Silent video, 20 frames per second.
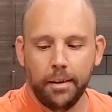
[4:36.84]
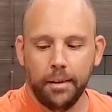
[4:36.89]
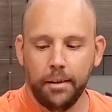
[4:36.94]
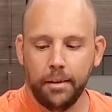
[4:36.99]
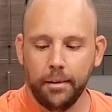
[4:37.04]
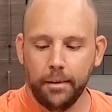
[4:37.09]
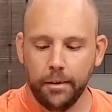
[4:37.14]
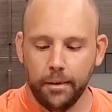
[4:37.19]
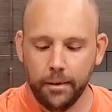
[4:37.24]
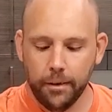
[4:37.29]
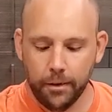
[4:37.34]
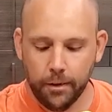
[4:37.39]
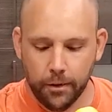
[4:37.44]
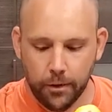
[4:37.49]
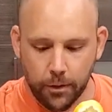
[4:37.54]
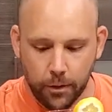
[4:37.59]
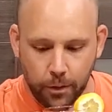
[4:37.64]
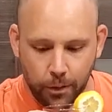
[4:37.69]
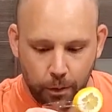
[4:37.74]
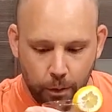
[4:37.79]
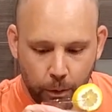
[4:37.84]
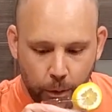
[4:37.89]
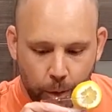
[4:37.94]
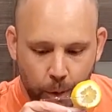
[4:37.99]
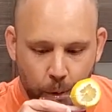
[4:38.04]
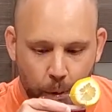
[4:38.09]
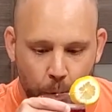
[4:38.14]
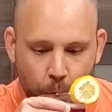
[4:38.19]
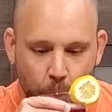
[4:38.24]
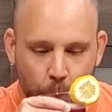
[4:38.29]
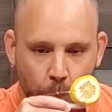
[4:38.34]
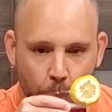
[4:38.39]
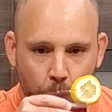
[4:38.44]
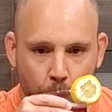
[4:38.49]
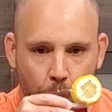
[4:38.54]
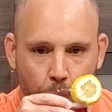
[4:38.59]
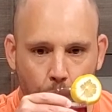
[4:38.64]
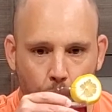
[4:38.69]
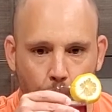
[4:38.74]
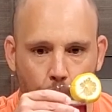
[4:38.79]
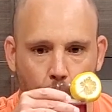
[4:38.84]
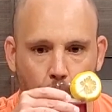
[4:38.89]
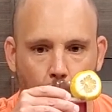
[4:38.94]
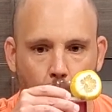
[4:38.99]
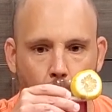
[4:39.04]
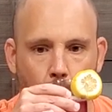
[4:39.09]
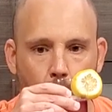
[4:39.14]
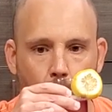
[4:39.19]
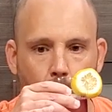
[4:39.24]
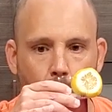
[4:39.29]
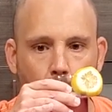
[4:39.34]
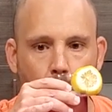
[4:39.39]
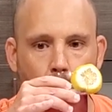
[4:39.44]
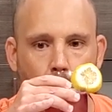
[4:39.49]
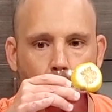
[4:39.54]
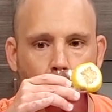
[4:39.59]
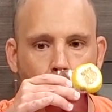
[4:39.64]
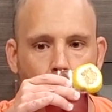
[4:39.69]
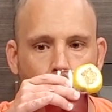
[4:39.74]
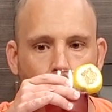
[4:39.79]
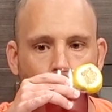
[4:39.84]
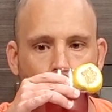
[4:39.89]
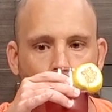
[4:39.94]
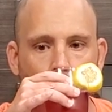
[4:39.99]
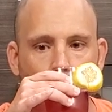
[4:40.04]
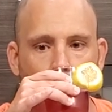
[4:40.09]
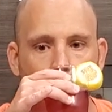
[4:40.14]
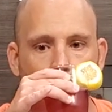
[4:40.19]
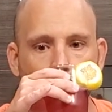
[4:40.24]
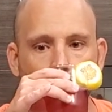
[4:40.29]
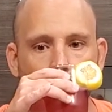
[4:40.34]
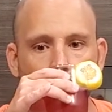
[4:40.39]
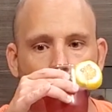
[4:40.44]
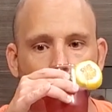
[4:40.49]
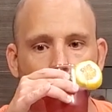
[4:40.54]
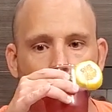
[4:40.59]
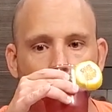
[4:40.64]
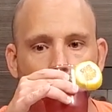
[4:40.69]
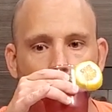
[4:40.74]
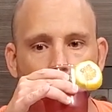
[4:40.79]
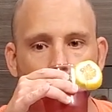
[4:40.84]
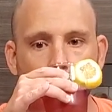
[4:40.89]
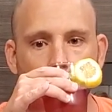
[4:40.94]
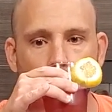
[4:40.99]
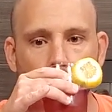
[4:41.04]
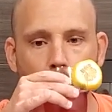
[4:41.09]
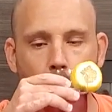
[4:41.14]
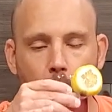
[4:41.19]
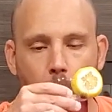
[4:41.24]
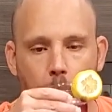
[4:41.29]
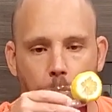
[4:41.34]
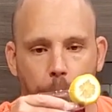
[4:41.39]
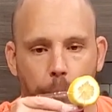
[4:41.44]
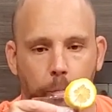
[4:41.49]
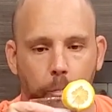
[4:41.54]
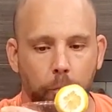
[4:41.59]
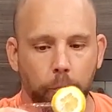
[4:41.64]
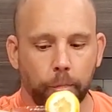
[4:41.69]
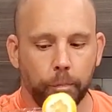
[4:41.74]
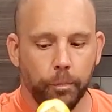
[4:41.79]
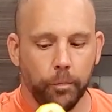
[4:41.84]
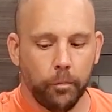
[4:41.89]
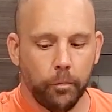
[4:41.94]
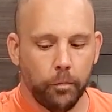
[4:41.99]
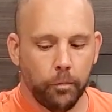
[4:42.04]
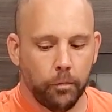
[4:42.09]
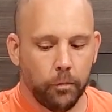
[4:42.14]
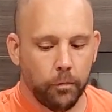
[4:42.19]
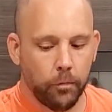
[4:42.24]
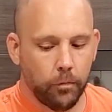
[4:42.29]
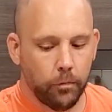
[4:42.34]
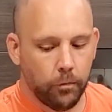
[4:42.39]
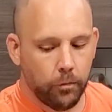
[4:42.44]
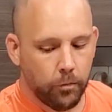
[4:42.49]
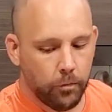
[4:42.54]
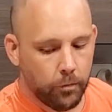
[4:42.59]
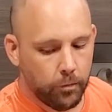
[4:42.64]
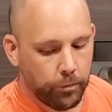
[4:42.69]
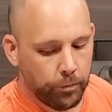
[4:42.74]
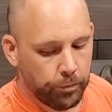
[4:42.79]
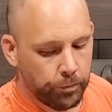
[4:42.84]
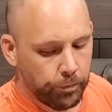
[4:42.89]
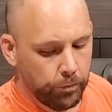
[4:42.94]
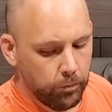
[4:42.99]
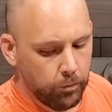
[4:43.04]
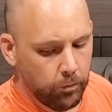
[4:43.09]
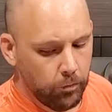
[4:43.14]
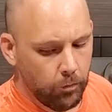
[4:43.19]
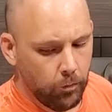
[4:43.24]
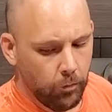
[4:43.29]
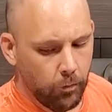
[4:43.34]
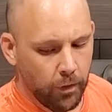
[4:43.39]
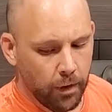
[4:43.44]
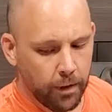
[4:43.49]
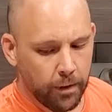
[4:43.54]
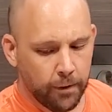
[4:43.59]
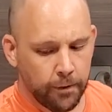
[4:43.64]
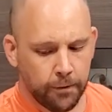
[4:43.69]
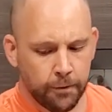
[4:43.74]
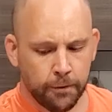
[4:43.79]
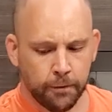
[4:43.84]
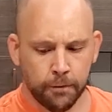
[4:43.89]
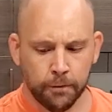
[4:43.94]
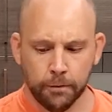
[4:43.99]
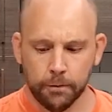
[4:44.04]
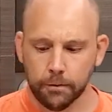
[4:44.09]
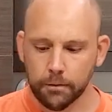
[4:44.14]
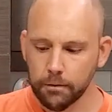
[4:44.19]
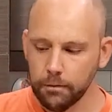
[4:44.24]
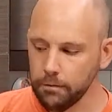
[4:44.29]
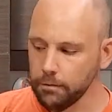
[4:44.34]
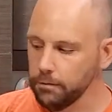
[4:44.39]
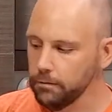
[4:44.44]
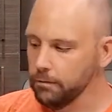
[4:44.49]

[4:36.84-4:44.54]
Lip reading: No one is speaking in this clip.